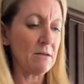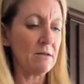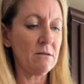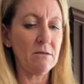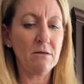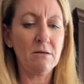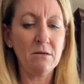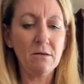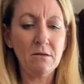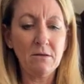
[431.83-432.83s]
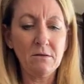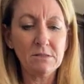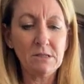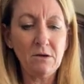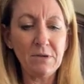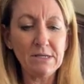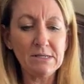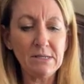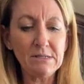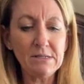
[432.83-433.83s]
just like that.
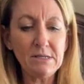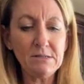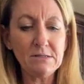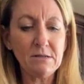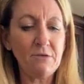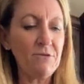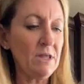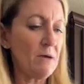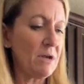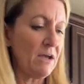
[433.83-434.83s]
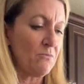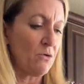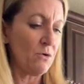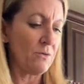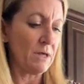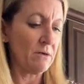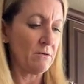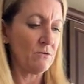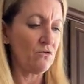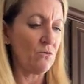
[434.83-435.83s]
See how easy this is? I
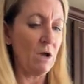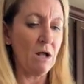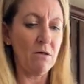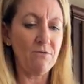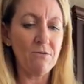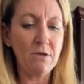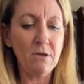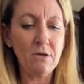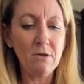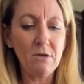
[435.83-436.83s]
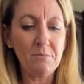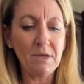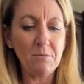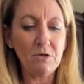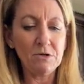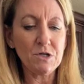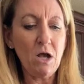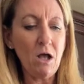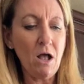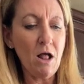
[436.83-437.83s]
feel like I'm gonna have more than 12.
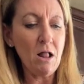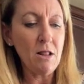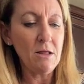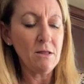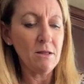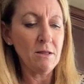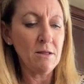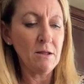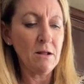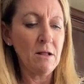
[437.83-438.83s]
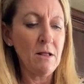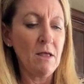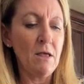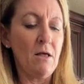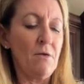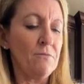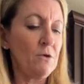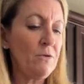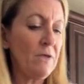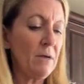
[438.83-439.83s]
Make them a little tall.
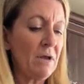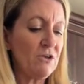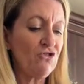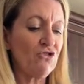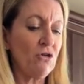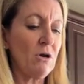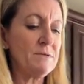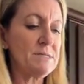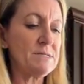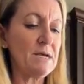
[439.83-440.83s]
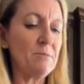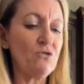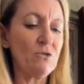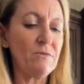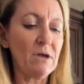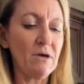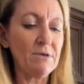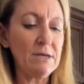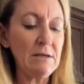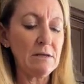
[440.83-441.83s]
The only thing I'm not sure
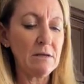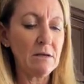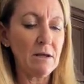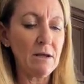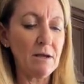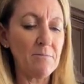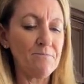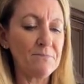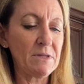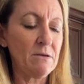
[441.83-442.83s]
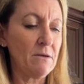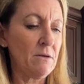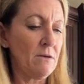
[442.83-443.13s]
of is the temperature of the oven.